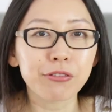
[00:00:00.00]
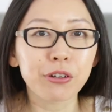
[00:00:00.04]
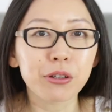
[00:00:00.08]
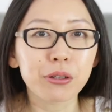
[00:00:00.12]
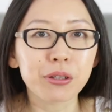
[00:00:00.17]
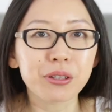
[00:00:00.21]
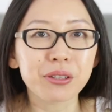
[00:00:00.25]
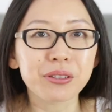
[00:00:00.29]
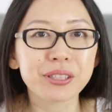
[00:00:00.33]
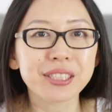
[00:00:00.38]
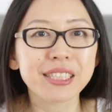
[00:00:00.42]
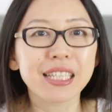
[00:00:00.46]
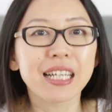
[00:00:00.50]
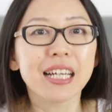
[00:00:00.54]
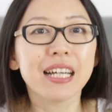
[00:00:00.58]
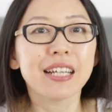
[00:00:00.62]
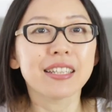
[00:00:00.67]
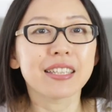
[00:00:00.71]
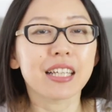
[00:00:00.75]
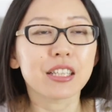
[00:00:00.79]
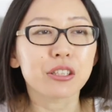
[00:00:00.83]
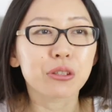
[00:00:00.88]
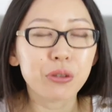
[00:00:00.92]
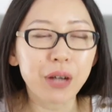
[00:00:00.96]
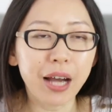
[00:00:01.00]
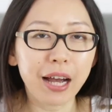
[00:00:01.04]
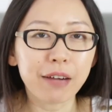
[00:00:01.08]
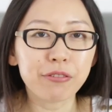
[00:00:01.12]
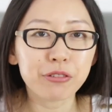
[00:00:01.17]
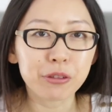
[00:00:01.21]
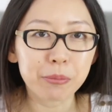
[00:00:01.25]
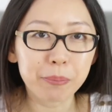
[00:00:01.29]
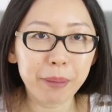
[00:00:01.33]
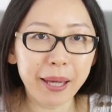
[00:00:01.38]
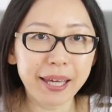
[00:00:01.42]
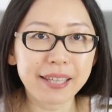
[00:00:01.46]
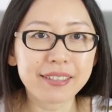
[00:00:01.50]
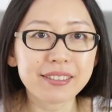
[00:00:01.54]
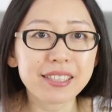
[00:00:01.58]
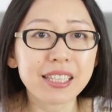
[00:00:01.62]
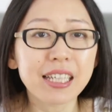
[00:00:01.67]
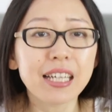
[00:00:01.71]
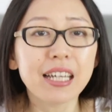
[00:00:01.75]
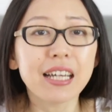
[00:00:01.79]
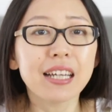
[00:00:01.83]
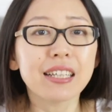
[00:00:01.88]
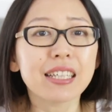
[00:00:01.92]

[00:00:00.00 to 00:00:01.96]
photos that you have to paint.